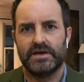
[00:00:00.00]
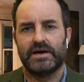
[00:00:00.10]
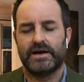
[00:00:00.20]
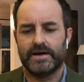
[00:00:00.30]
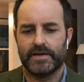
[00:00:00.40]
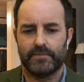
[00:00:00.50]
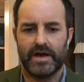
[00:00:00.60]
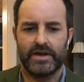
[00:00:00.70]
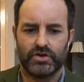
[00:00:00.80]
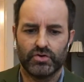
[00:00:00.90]

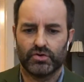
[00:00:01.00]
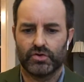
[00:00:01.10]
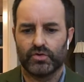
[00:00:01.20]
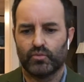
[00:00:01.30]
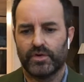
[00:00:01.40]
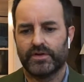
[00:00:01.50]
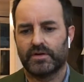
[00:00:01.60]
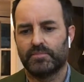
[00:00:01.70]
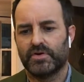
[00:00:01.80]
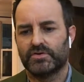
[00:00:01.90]
and you're where the
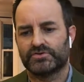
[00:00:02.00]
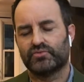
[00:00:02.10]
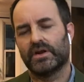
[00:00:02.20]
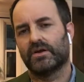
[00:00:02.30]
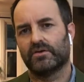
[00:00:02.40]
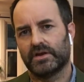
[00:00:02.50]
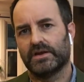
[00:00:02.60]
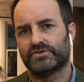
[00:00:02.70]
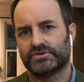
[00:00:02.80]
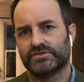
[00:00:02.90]
computer's really only
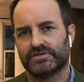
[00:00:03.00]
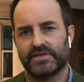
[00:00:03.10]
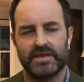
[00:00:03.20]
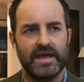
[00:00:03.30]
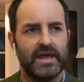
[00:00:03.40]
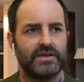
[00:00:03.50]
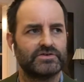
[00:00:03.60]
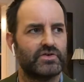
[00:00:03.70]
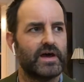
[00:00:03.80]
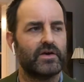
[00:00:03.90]
introduced at the end. So
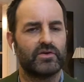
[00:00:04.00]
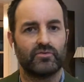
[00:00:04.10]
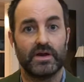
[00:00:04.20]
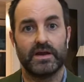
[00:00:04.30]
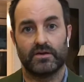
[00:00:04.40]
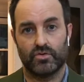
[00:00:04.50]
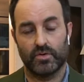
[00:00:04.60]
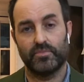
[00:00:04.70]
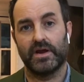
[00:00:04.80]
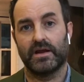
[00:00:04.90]
now you're really
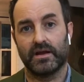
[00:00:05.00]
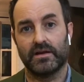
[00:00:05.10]
incorporating it